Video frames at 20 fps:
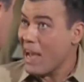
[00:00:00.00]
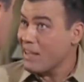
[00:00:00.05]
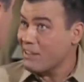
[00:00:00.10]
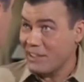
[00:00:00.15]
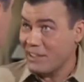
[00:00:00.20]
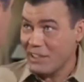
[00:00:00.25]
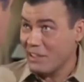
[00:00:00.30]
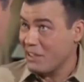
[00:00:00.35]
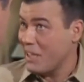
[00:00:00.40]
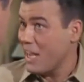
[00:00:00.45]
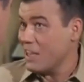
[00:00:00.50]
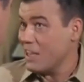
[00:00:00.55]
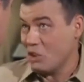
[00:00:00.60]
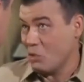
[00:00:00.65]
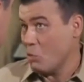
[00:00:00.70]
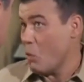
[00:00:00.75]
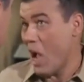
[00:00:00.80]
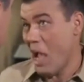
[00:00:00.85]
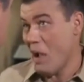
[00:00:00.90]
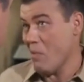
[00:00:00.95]
passed the
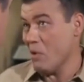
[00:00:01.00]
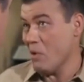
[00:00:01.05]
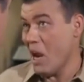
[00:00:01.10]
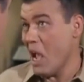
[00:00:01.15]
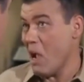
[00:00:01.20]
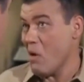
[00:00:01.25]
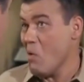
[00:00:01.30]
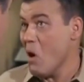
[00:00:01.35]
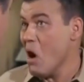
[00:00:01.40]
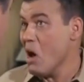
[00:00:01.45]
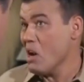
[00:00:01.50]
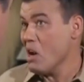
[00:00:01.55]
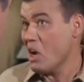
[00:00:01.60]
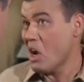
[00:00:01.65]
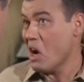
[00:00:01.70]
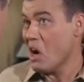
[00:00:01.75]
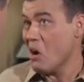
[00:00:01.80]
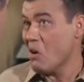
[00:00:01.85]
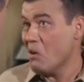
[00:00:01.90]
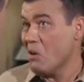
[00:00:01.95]
test, why would I want to
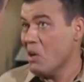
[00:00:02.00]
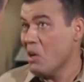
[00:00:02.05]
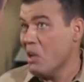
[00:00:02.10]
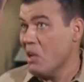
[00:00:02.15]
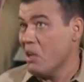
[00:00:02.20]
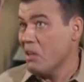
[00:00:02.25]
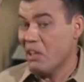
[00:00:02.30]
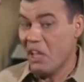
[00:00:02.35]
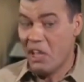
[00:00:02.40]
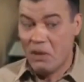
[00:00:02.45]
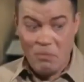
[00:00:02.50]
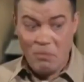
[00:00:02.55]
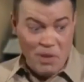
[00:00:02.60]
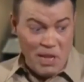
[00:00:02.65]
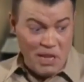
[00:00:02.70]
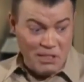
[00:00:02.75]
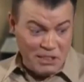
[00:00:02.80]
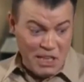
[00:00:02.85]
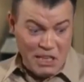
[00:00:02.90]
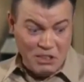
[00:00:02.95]
go? There'd
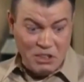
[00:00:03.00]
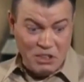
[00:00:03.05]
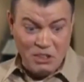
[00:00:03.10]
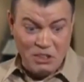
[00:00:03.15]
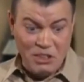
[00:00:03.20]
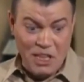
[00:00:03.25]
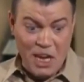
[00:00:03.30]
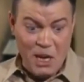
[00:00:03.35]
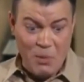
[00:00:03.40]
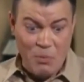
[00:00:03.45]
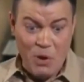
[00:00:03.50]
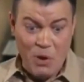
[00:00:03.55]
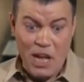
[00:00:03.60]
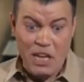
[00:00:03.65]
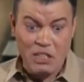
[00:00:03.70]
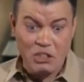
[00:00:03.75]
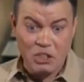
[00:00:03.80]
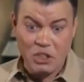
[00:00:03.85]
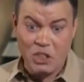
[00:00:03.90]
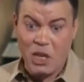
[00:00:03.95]
be such a
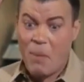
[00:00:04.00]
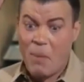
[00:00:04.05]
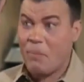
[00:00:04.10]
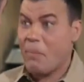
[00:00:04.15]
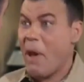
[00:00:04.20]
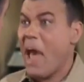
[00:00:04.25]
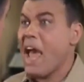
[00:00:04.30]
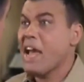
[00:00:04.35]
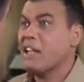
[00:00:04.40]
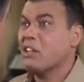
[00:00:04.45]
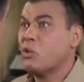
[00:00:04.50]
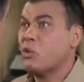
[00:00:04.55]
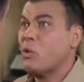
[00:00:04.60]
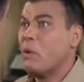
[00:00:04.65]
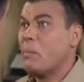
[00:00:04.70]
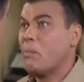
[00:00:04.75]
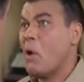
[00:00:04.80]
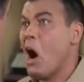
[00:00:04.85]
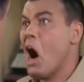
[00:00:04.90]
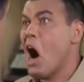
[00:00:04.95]
celebration, a
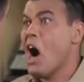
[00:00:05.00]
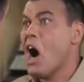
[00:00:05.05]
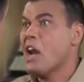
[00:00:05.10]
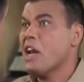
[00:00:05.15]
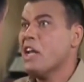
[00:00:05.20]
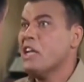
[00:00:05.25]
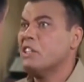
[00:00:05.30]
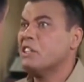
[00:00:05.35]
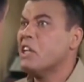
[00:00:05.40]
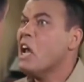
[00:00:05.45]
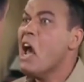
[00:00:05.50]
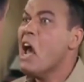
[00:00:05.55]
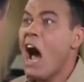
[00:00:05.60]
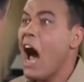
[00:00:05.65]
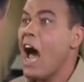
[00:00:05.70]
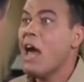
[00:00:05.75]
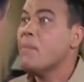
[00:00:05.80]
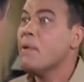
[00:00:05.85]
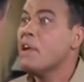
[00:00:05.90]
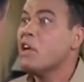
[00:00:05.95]
banquet, parties.
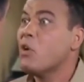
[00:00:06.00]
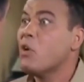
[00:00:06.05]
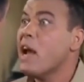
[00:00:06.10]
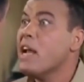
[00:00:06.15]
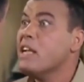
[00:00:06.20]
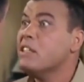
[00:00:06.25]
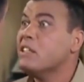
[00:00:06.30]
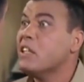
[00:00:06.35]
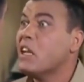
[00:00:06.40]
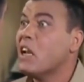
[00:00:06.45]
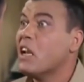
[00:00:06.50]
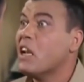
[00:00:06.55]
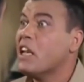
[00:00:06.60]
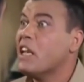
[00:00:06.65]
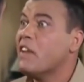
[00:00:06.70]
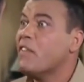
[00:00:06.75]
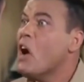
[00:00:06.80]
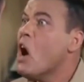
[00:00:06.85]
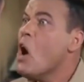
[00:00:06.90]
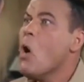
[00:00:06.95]
I'd be crazy to
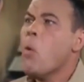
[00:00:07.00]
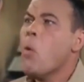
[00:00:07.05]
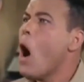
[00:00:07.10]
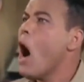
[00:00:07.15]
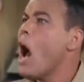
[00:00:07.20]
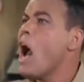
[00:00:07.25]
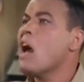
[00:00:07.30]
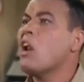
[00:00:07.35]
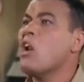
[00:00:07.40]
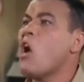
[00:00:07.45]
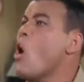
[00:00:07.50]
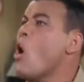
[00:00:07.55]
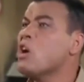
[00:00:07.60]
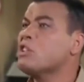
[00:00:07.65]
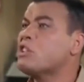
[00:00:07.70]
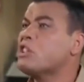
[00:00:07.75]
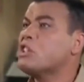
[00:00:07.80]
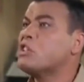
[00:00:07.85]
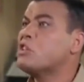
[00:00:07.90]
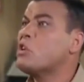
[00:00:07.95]
leave. Wild
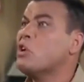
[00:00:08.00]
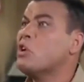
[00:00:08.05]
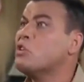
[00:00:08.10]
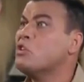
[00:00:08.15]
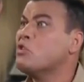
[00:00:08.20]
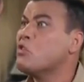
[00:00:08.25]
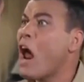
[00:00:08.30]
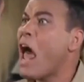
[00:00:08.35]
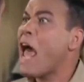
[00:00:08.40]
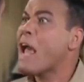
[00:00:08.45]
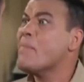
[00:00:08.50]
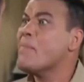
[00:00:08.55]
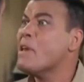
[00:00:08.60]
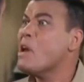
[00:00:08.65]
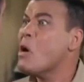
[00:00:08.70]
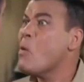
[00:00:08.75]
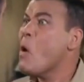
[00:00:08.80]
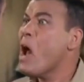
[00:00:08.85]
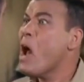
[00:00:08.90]
horses couldn't drag me